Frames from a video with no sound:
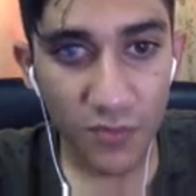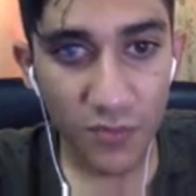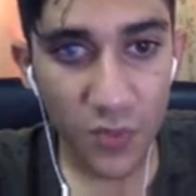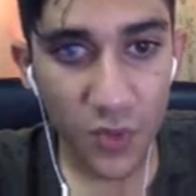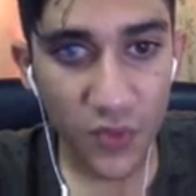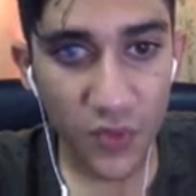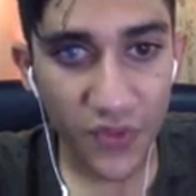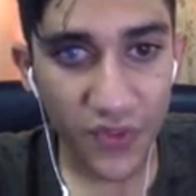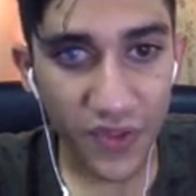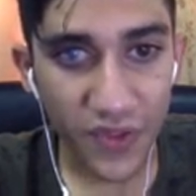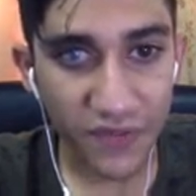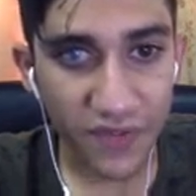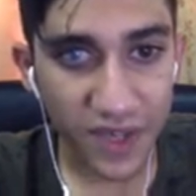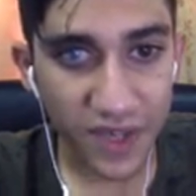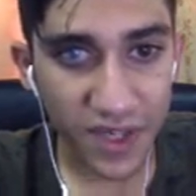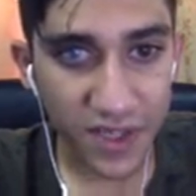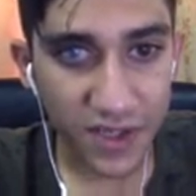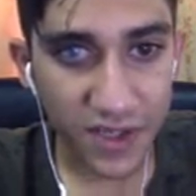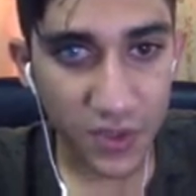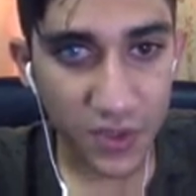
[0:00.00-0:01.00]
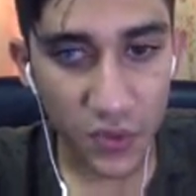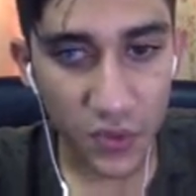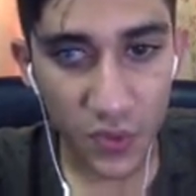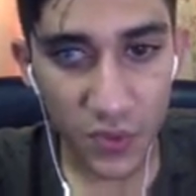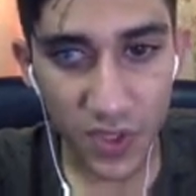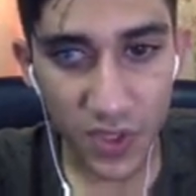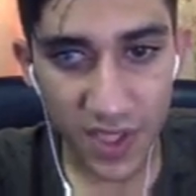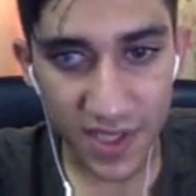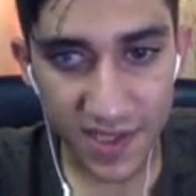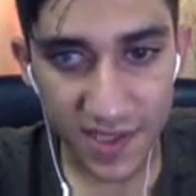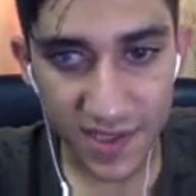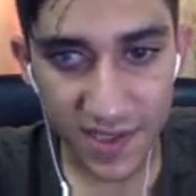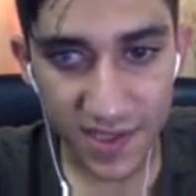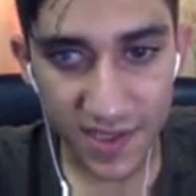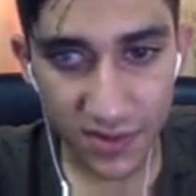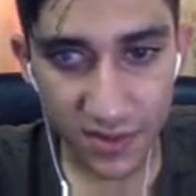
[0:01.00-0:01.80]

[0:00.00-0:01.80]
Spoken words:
more thing we need to do is